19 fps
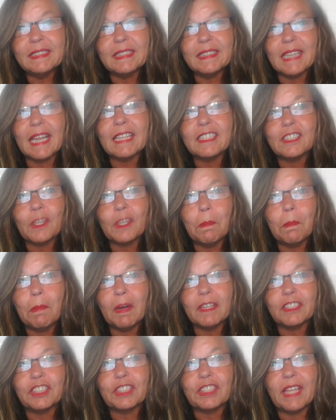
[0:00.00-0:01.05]

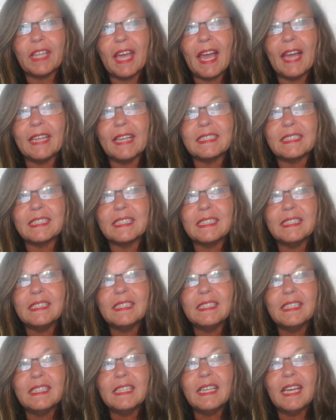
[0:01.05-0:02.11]
that
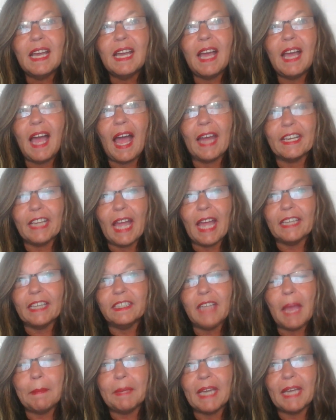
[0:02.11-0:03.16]

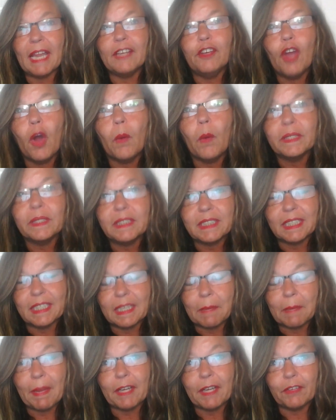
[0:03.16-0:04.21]
I mean, I know it's going to
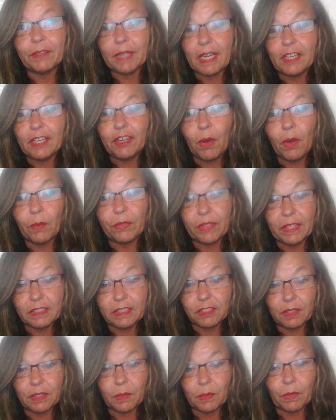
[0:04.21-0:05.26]
get better, and I know
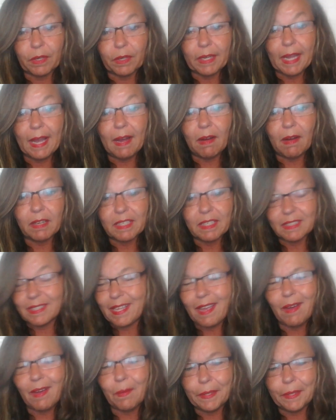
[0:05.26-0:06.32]
things are going to work out, because
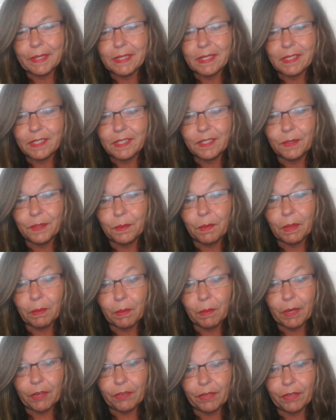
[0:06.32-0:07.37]
they always do one
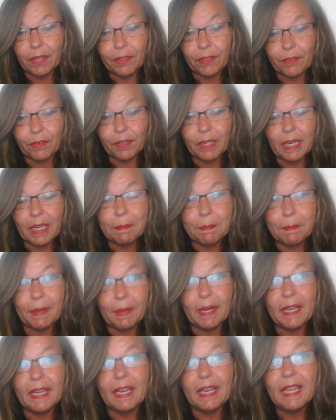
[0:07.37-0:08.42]
way or another,
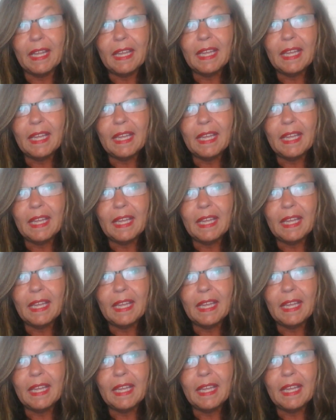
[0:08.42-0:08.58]
but